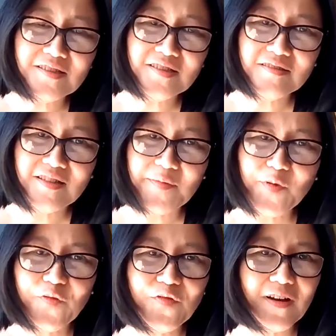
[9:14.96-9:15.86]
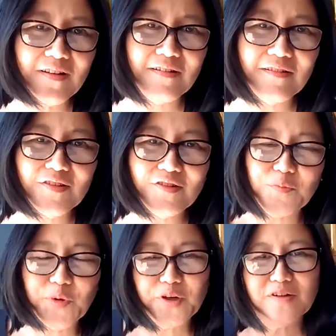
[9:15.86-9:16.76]
time of
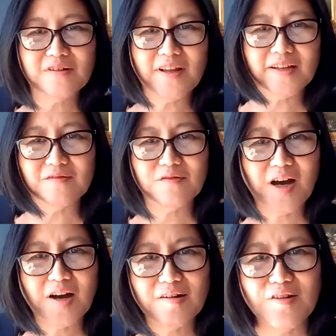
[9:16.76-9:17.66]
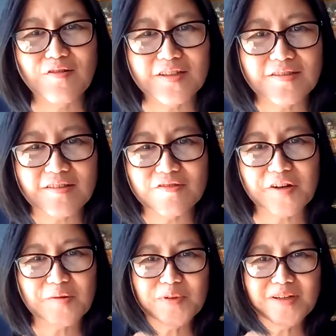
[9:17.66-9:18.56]
period, like how long is the
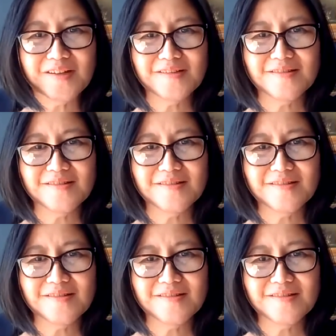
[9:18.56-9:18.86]
therapy is?